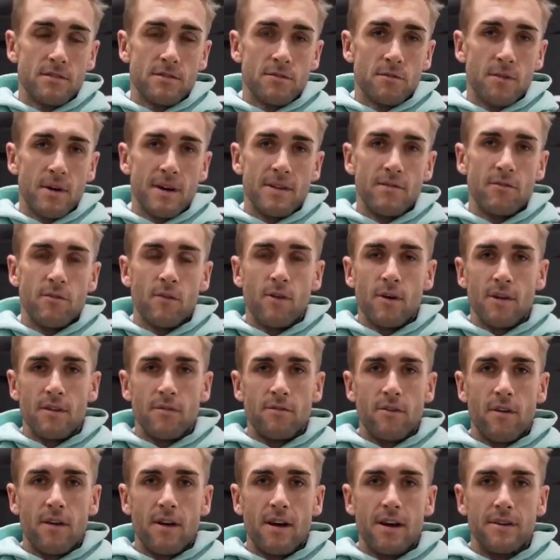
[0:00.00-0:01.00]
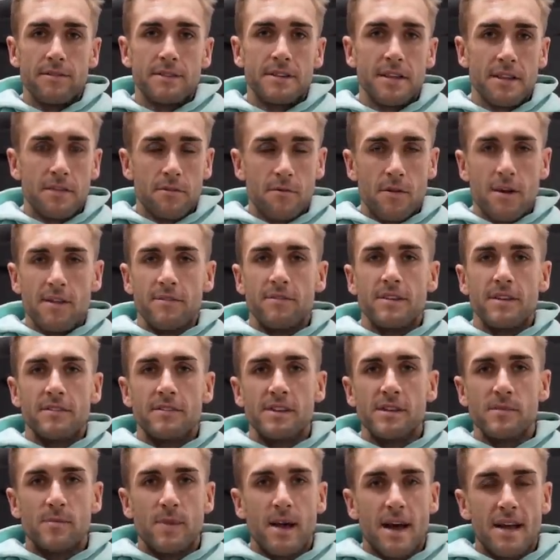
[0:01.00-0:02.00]
3:45 to
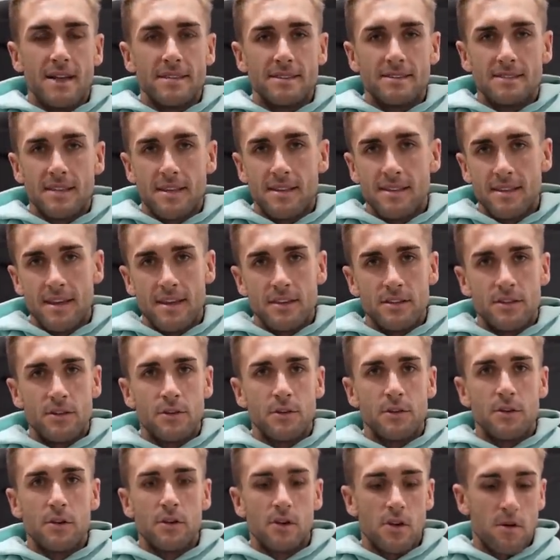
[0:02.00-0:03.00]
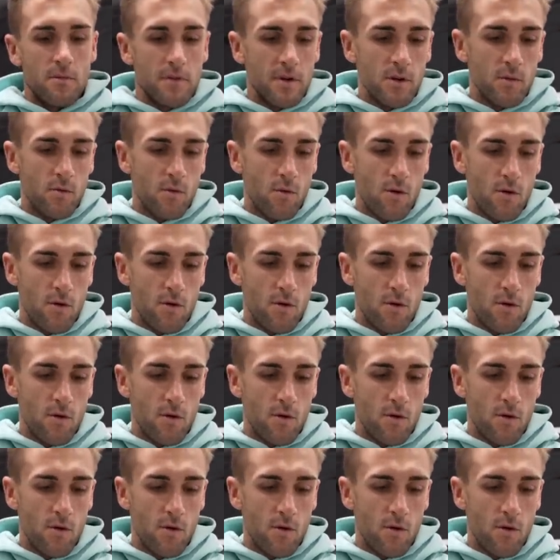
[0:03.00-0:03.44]
3:50 pace, and then 2 kilometer